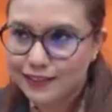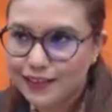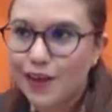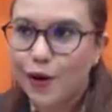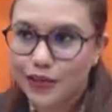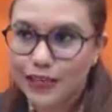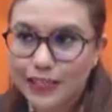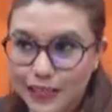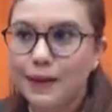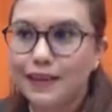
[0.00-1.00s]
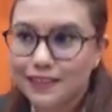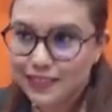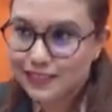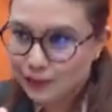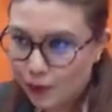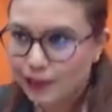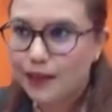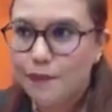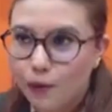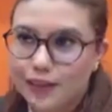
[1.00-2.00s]
Okay, keep it just one
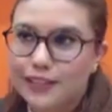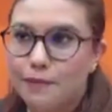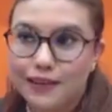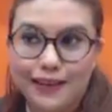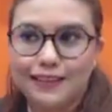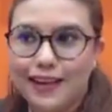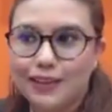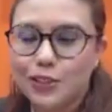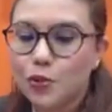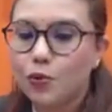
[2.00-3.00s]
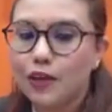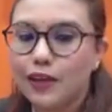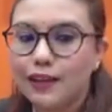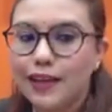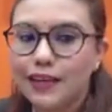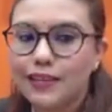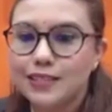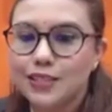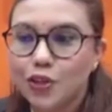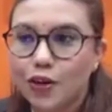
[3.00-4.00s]
tablet like that. So in that case,
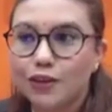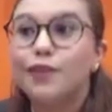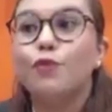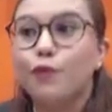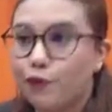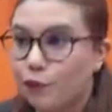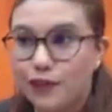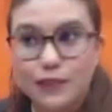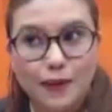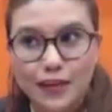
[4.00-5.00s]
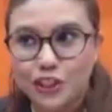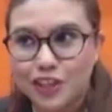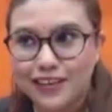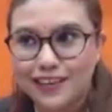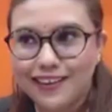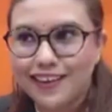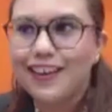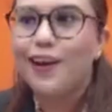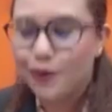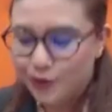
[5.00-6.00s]
it's not removed from this packaging.
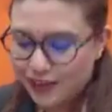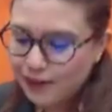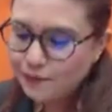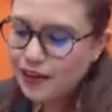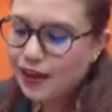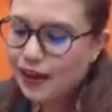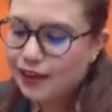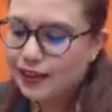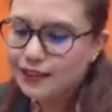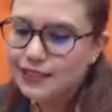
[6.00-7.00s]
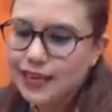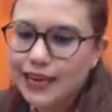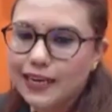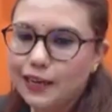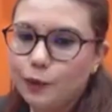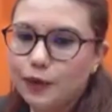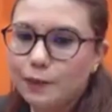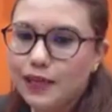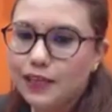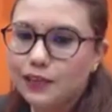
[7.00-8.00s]
Okay, and then secondly will
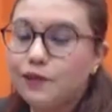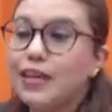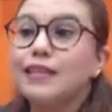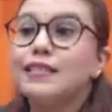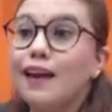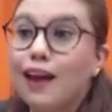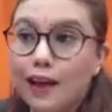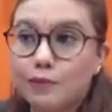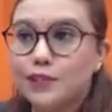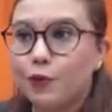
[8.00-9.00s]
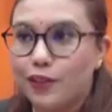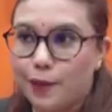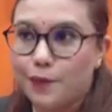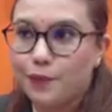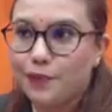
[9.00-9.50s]
be, we can set alarms for them.